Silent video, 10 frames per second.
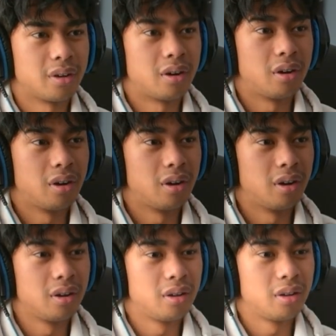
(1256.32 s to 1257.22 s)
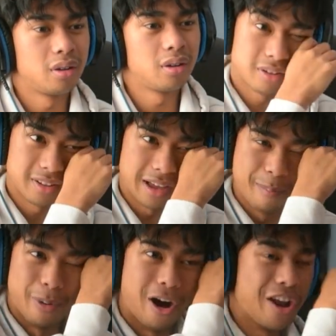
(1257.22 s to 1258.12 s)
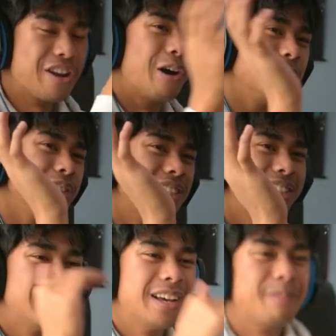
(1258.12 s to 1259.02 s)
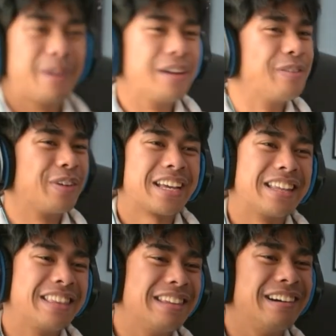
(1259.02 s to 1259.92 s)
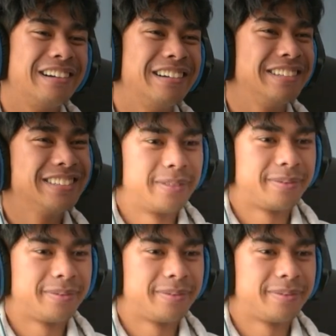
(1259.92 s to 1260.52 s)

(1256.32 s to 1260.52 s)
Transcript: Aw. And Bond knows. Bond fucking knows.